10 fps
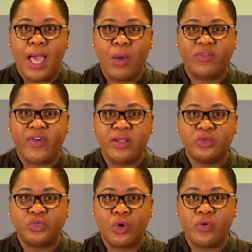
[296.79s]
Our
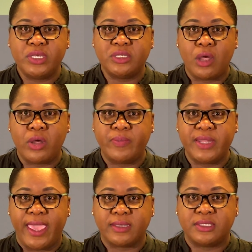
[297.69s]
final stories are up
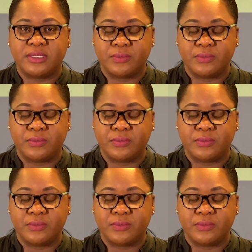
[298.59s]
next.